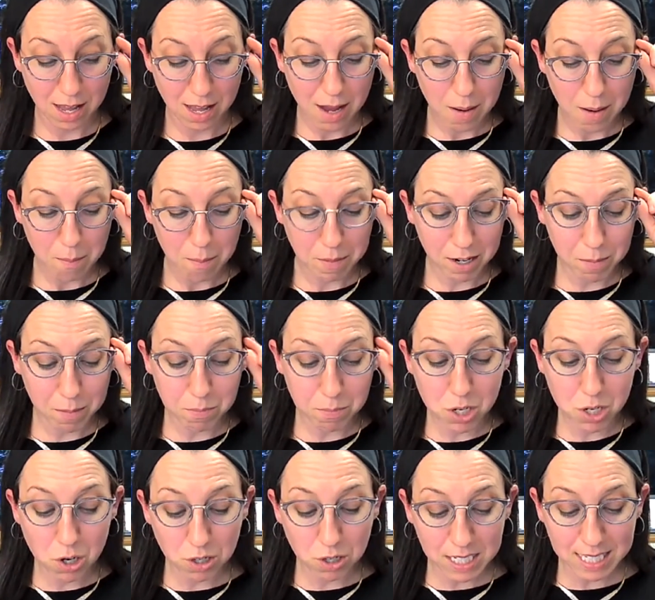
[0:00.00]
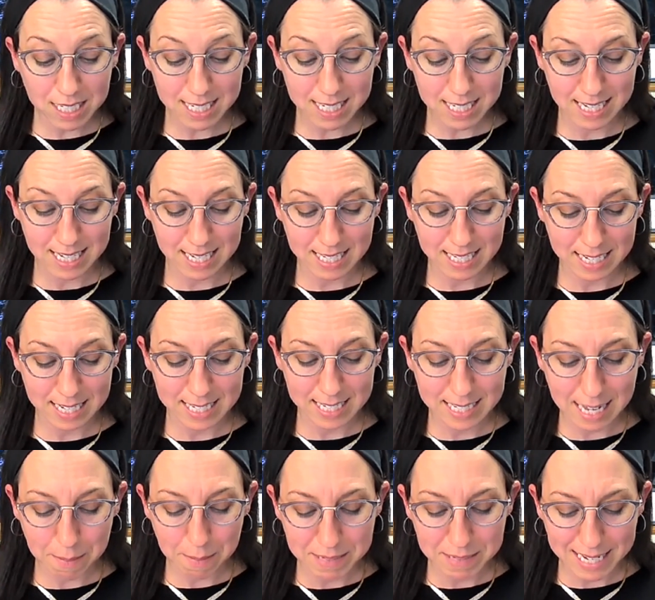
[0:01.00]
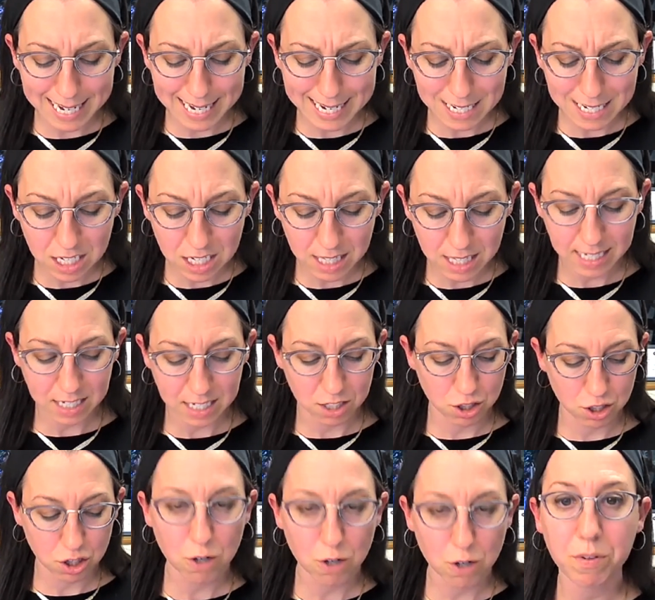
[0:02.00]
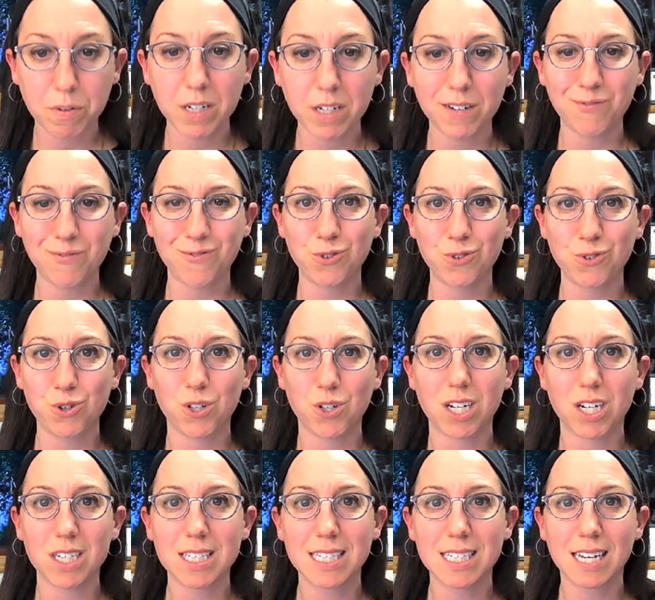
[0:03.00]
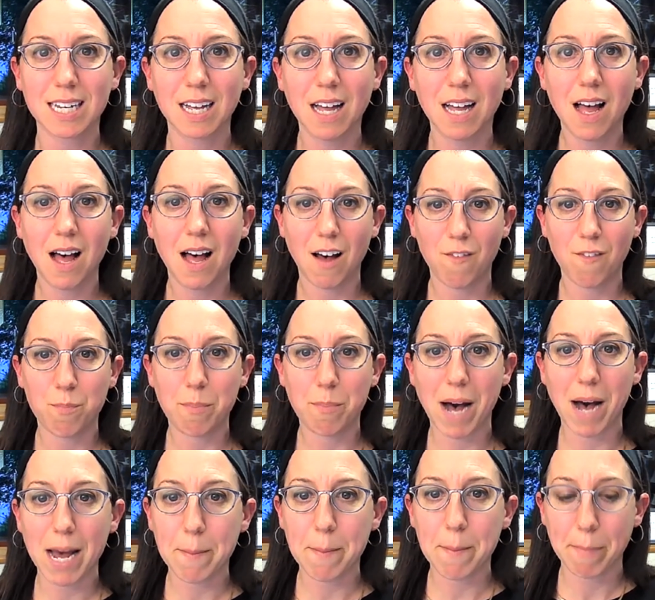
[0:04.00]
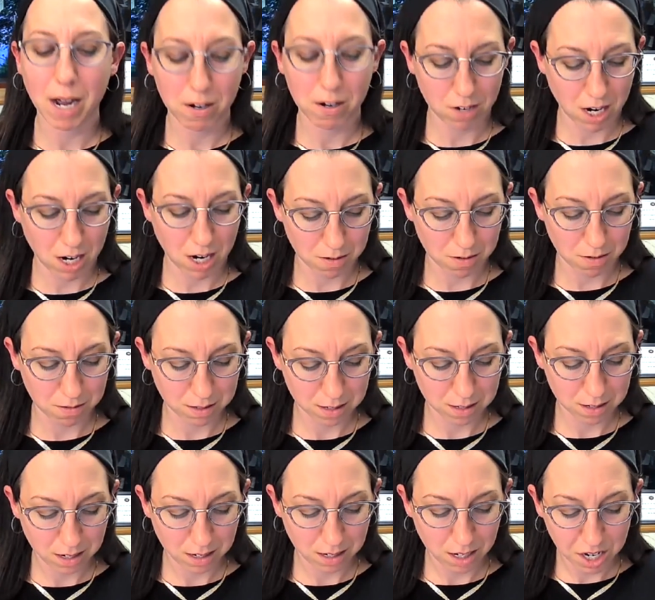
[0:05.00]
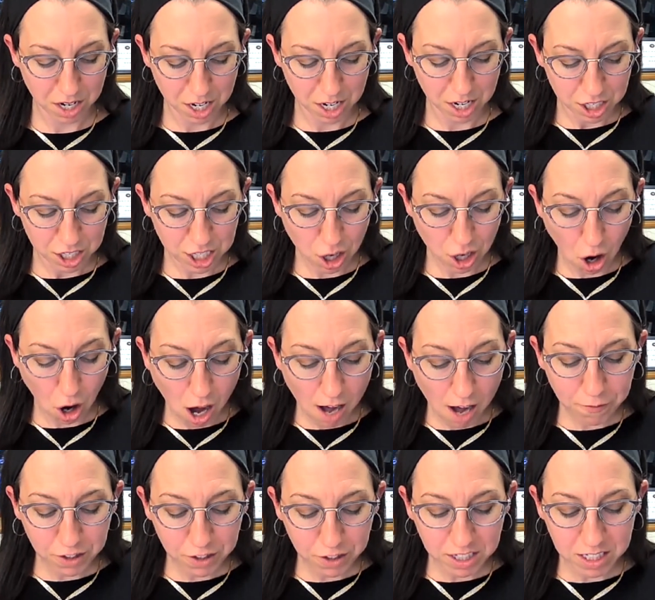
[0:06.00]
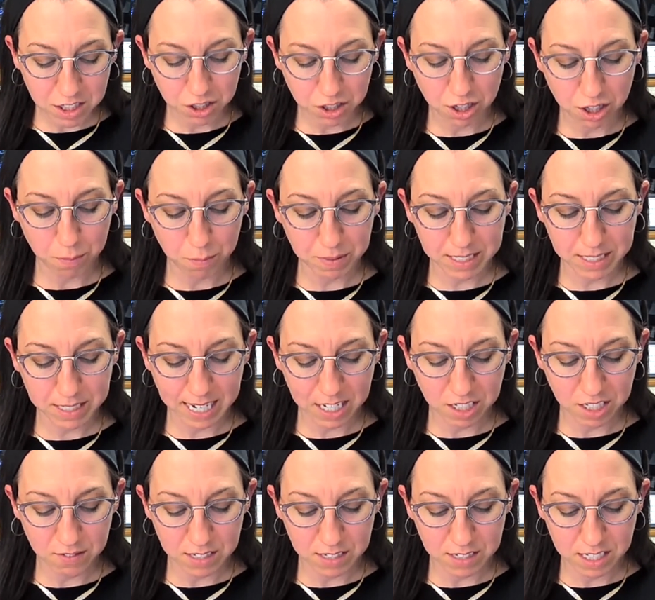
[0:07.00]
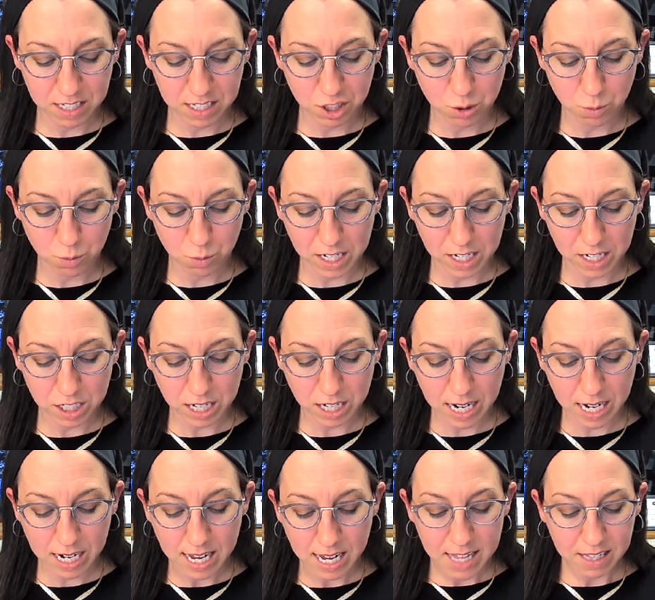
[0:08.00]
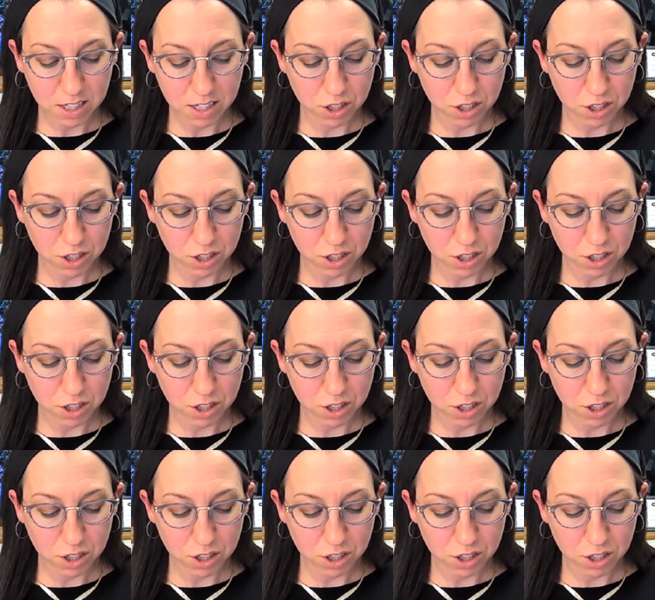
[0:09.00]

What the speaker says: Miriam notices this and steps into the interpretive rules of Bat Paro. She offers an interpretation of the situation that the